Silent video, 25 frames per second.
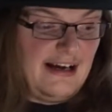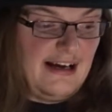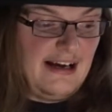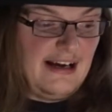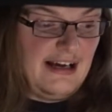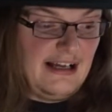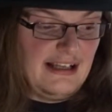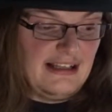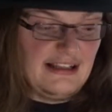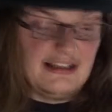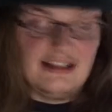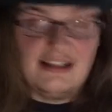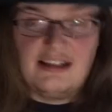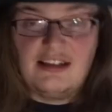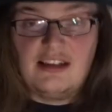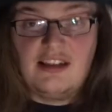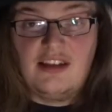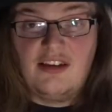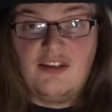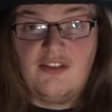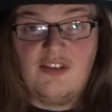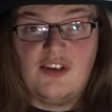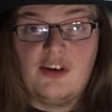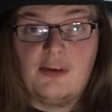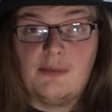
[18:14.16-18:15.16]
and the
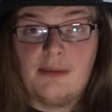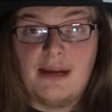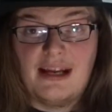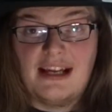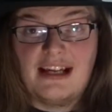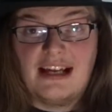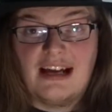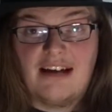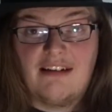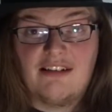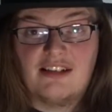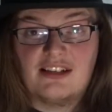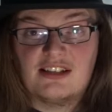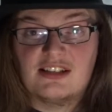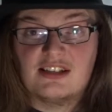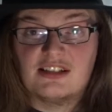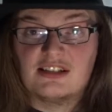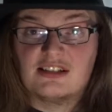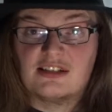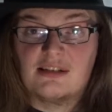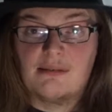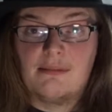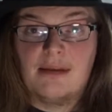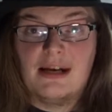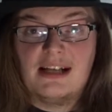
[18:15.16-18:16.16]
few main
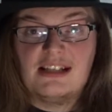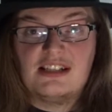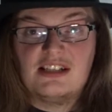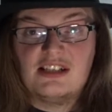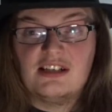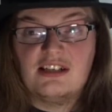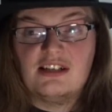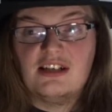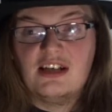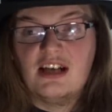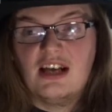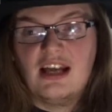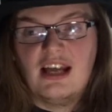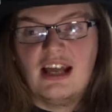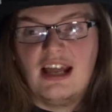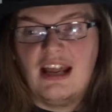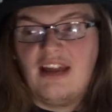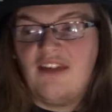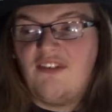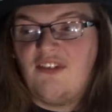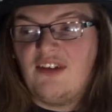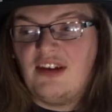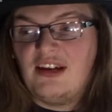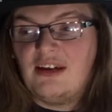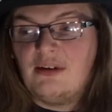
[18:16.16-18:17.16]
characters. Imagine
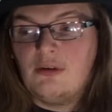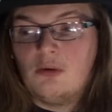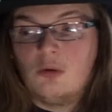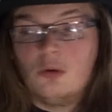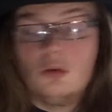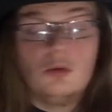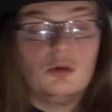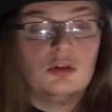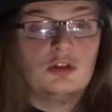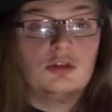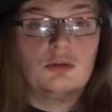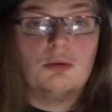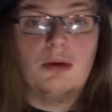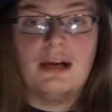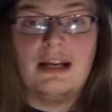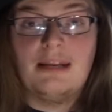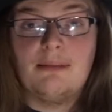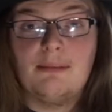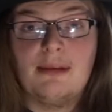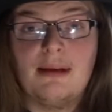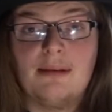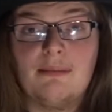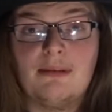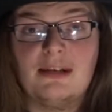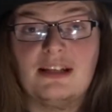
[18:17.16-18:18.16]
if he
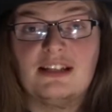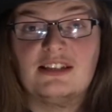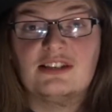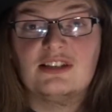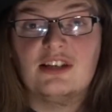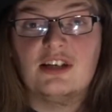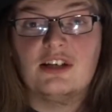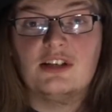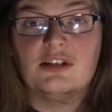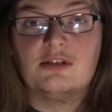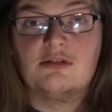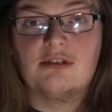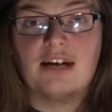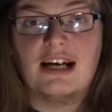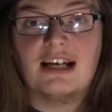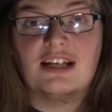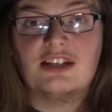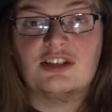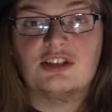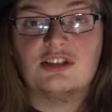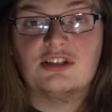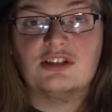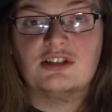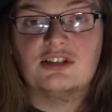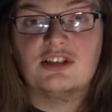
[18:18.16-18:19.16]
swayed people in certain
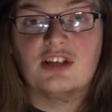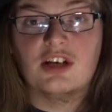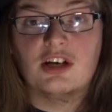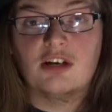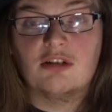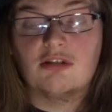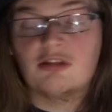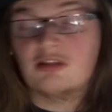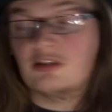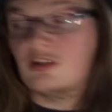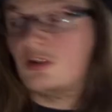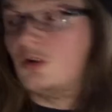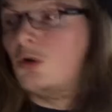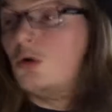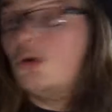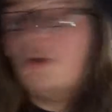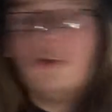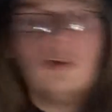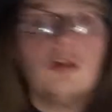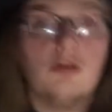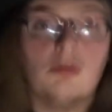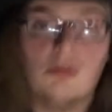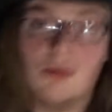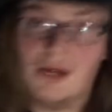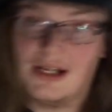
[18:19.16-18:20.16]
directions across all
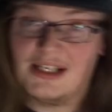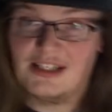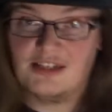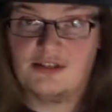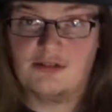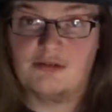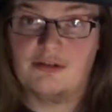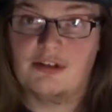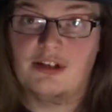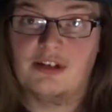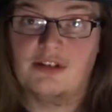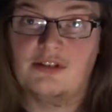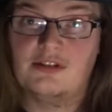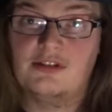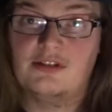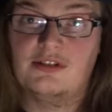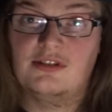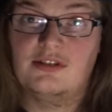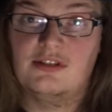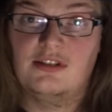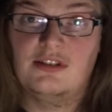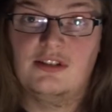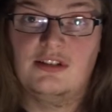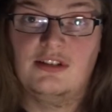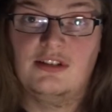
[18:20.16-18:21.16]
of Westeros.